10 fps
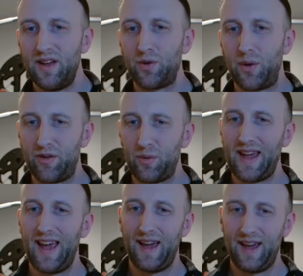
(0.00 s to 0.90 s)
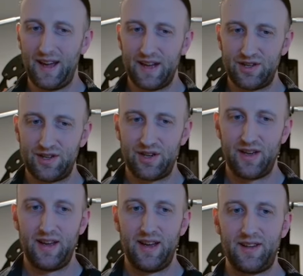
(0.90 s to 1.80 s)
So as we age,
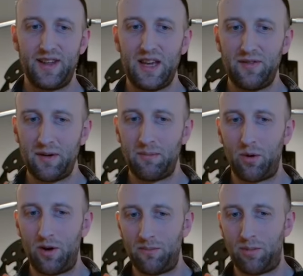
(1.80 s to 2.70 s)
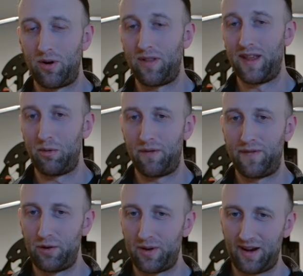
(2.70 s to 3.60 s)
it's even more important that we're
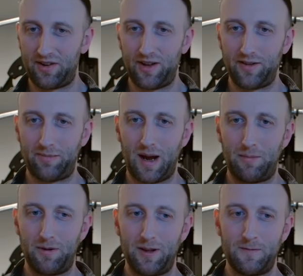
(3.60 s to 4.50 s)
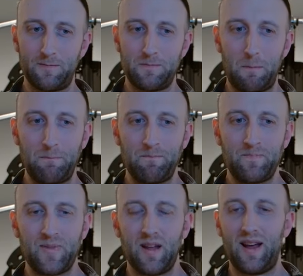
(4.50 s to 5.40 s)
fueling ourselves properly
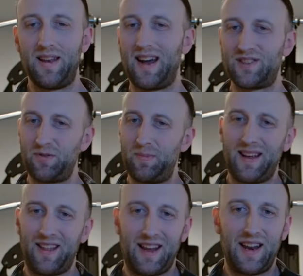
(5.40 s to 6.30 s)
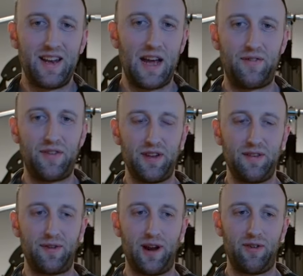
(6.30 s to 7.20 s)
and not just being like in a
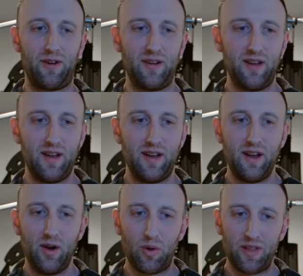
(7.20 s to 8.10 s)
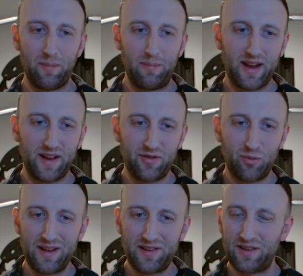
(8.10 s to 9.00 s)
deficit forever. One of the biggest
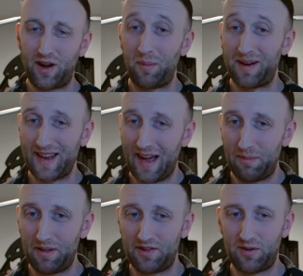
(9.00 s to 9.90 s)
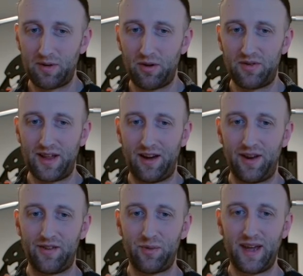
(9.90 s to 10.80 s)
reasons our metabolism goes
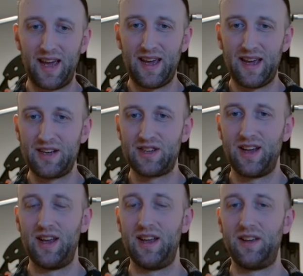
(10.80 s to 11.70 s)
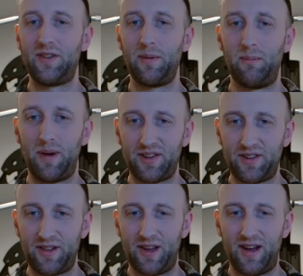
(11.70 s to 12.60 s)
down as we age is
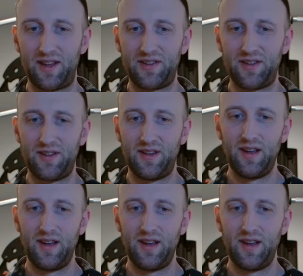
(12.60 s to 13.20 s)
muscle loss.